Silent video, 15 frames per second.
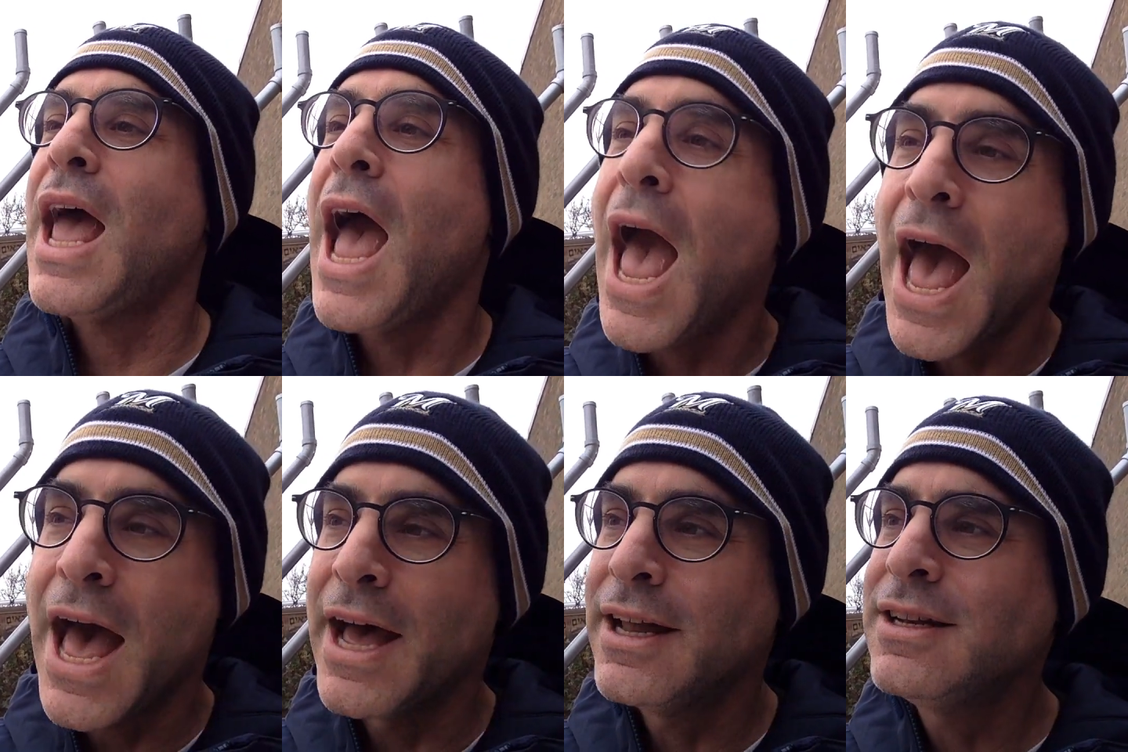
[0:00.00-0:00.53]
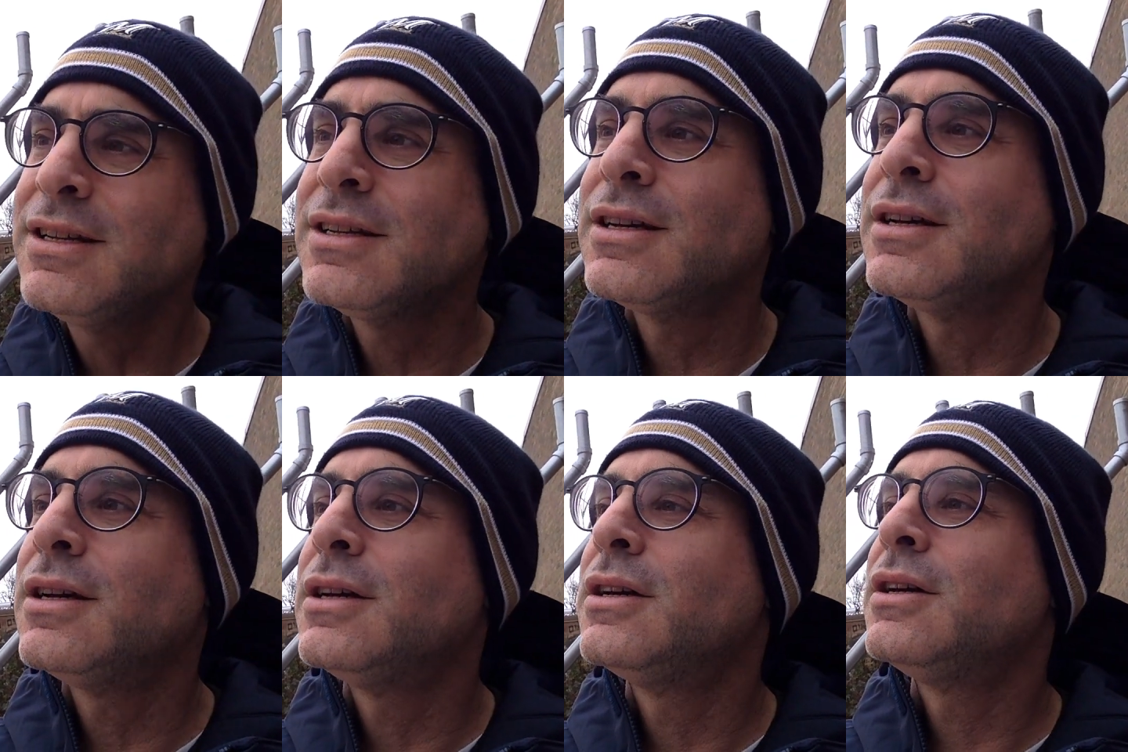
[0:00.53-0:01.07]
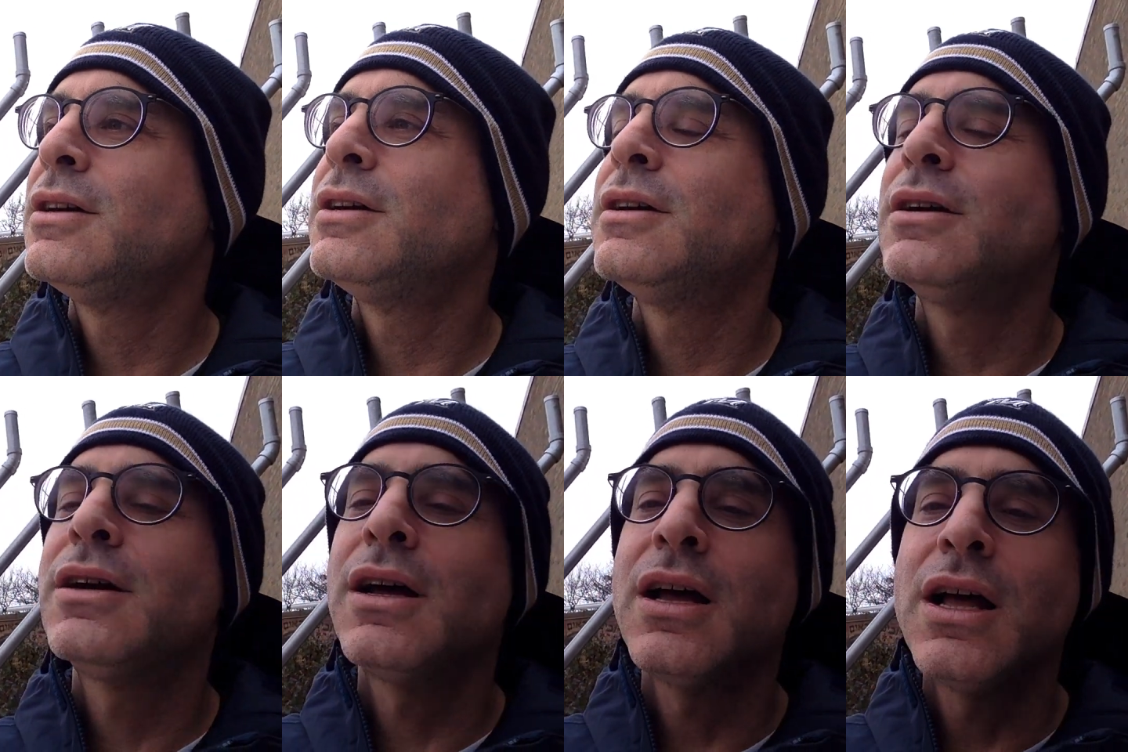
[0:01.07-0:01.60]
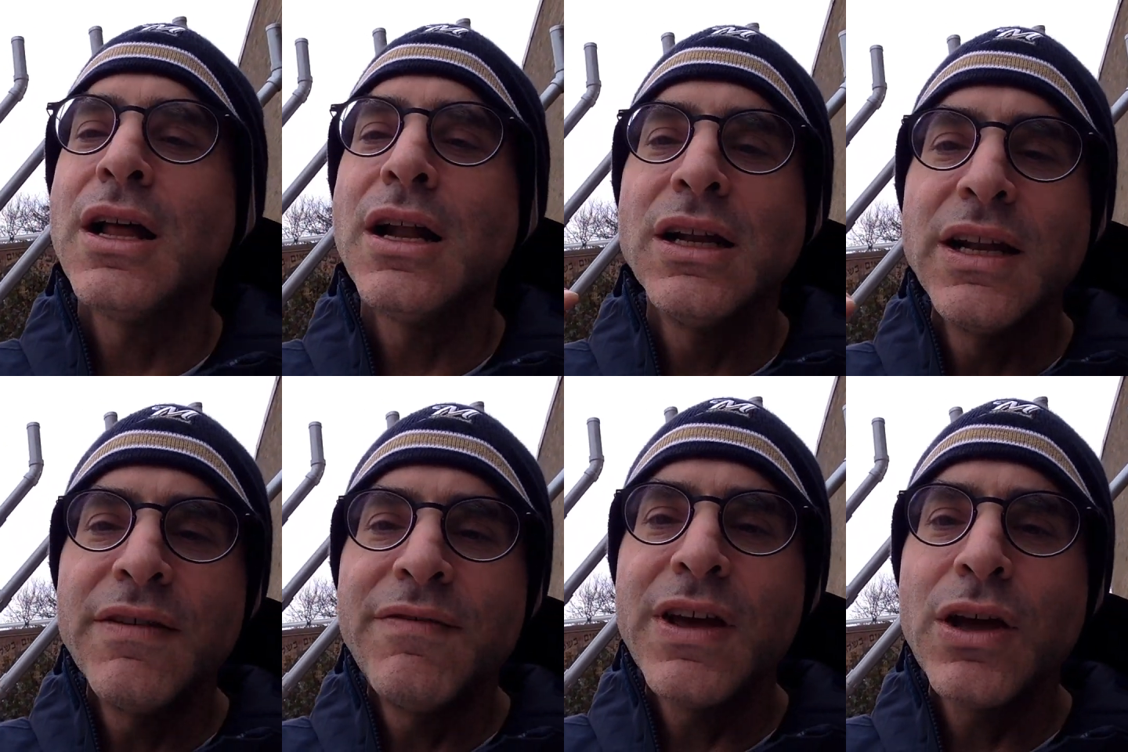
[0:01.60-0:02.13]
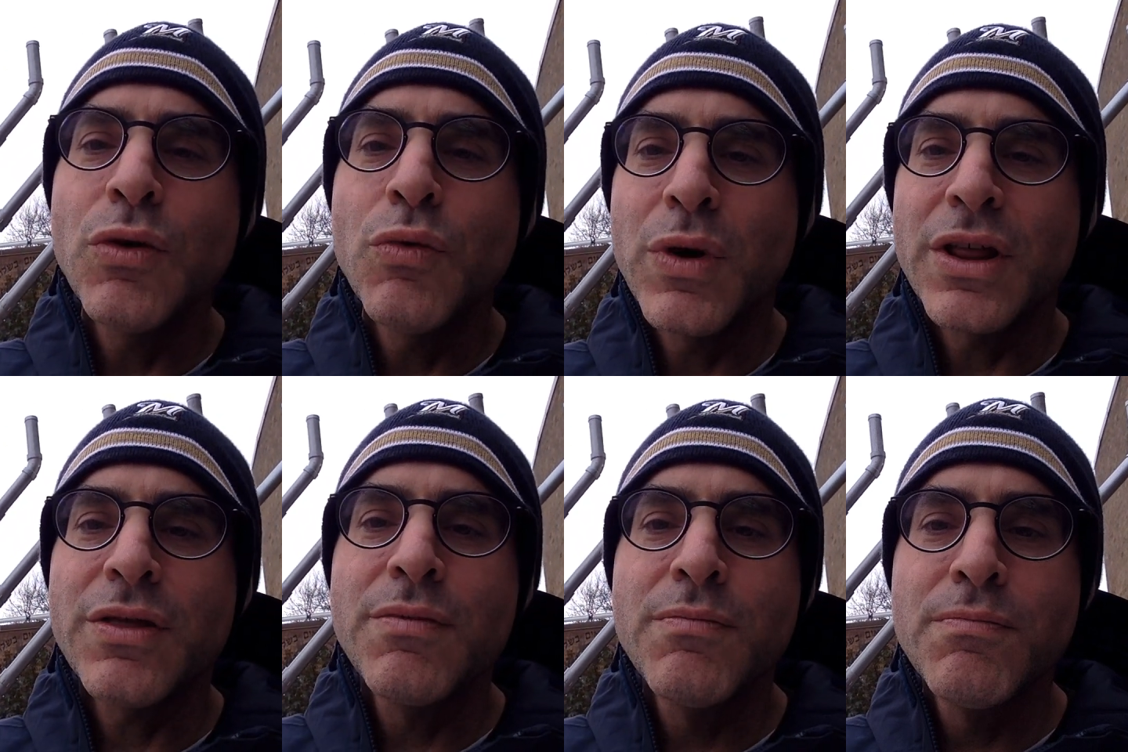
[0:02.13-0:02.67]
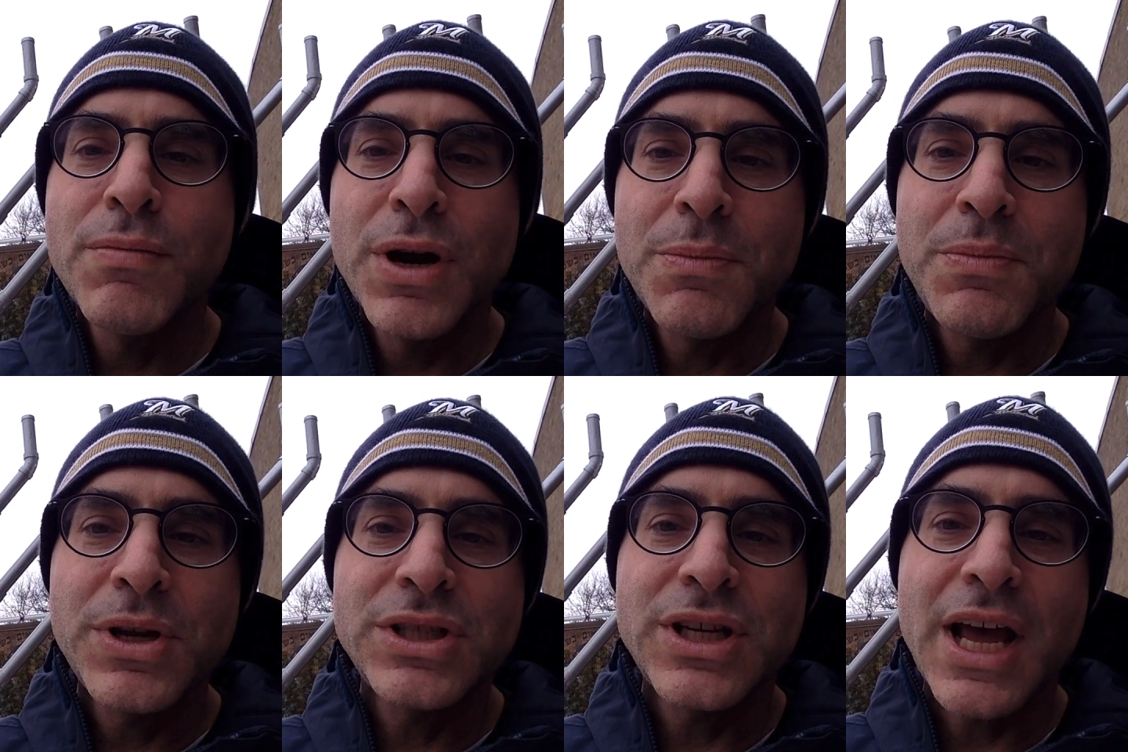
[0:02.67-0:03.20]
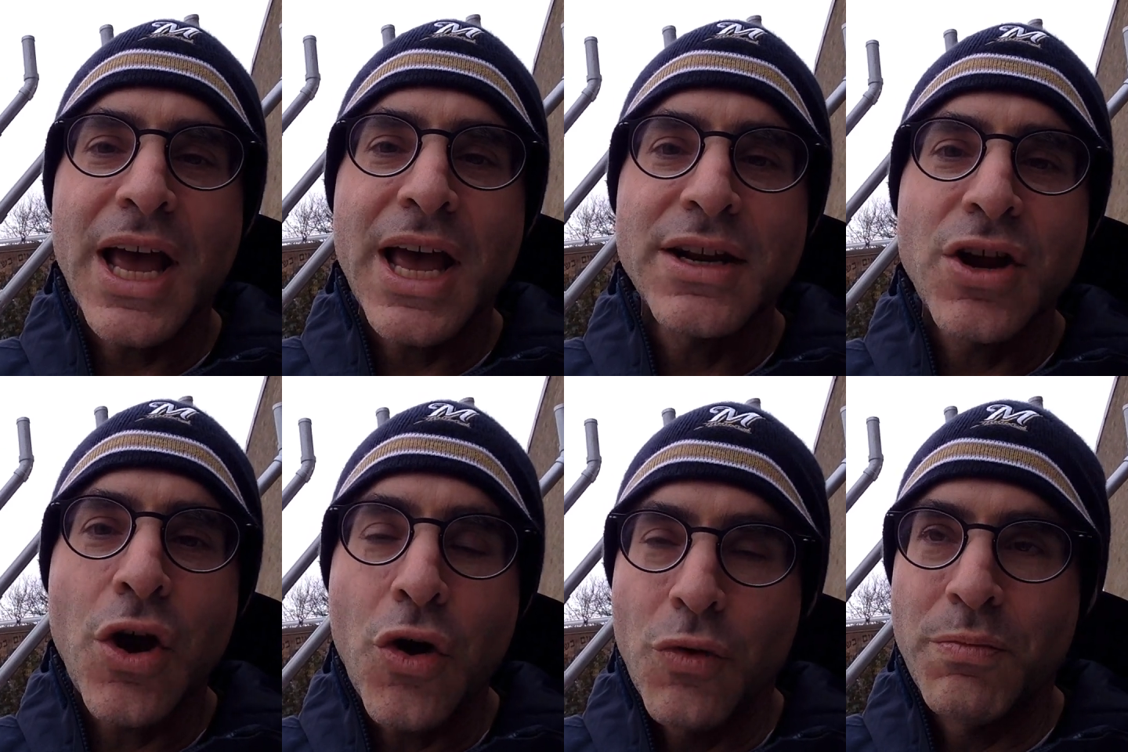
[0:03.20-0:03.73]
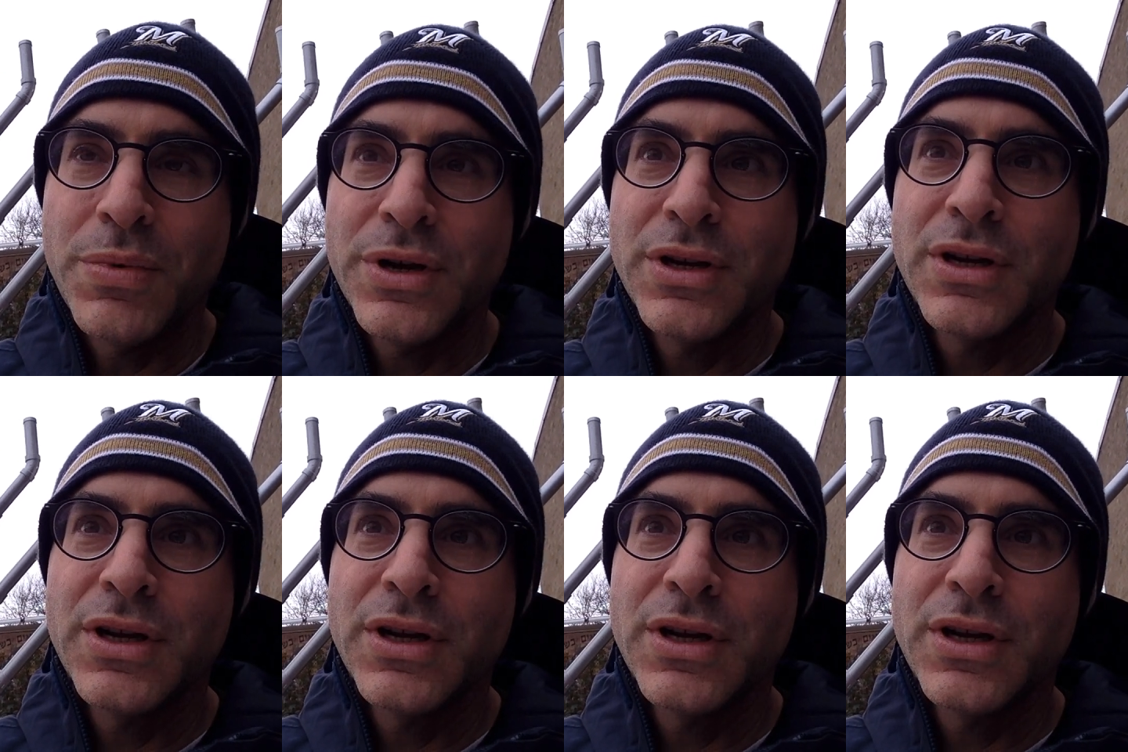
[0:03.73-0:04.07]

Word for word: And living with purpose and hope